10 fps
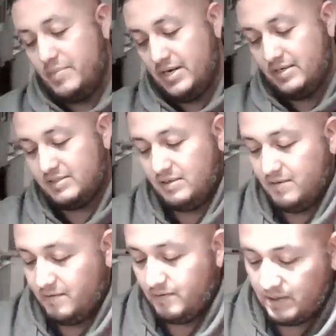But
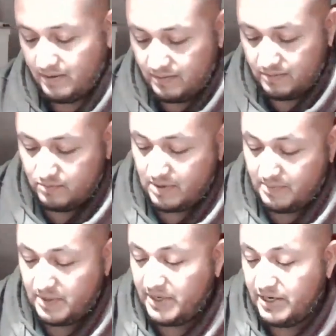what
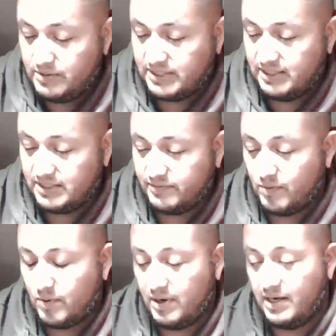I'm going to be using this
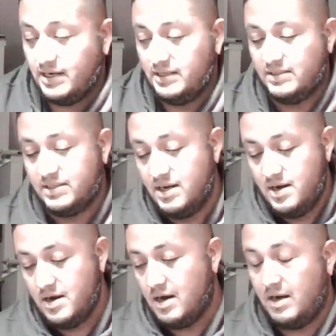for is
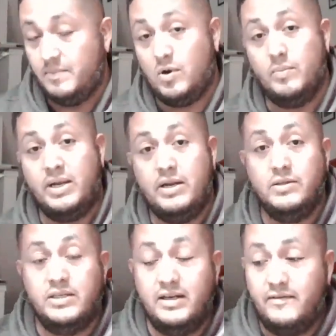I'll be
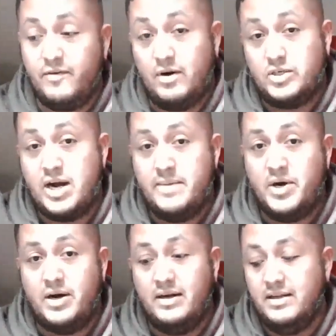using it for a
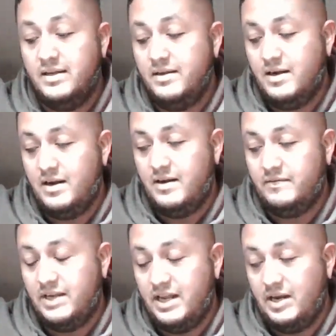tripod,
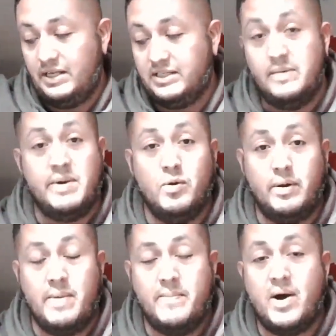and it's going to be
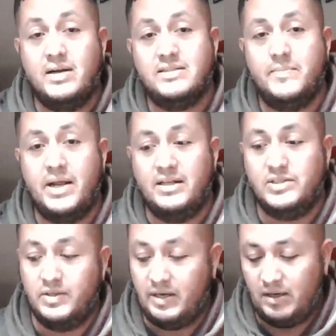holding my pots and
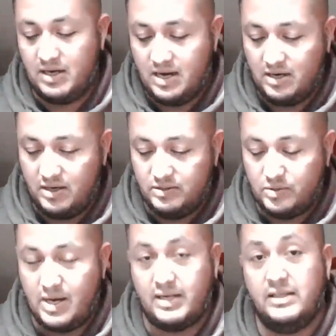pans, so they're not
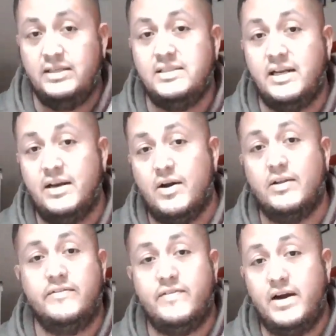directly sitting
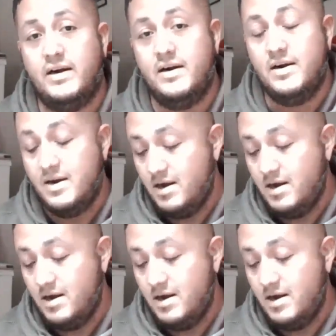on the fire.